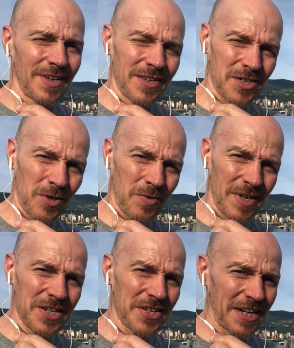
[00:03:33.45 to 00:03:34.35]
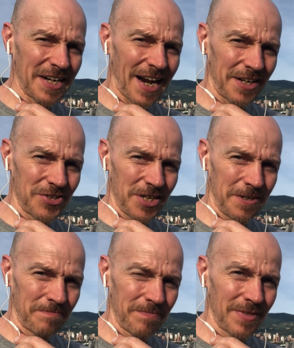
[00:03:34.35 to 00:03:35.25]
So it's an analogy.
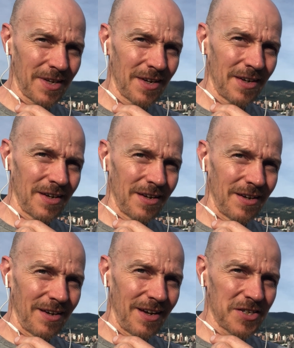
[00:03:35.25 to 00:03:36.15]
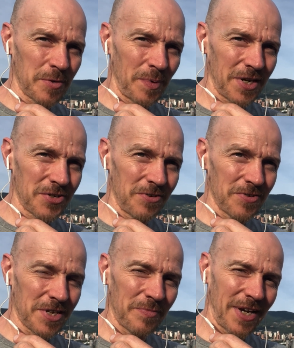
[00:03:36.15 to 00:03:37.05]
It's a picture
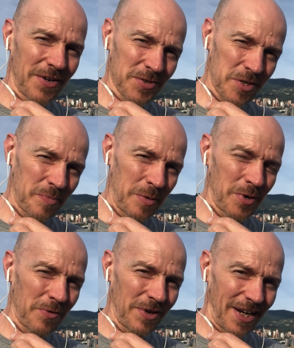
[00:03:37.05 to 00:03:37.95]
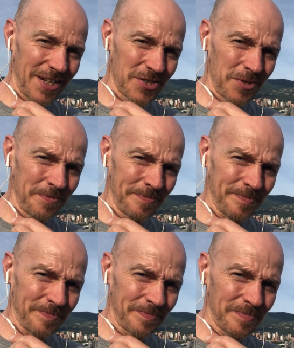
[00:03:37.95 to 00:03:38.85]
of something else that people can relate to
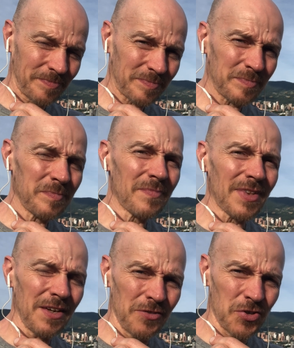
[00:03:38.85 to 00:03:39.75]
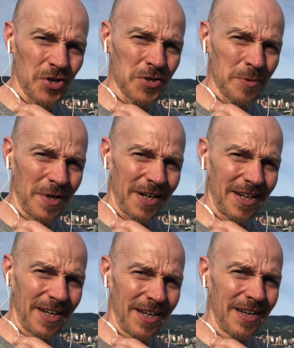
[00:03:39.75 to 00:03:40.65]
that shows them
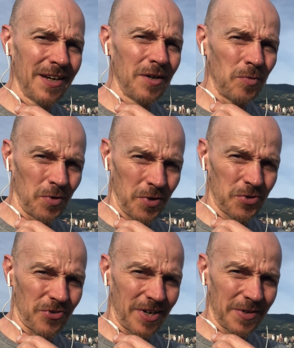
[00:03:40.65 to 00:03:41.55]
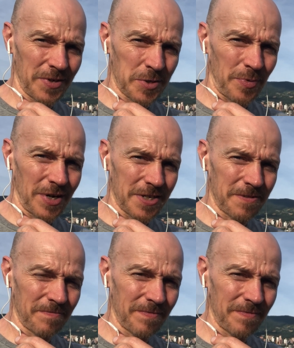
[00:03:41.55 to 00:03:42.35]
clearly what you're trying to express.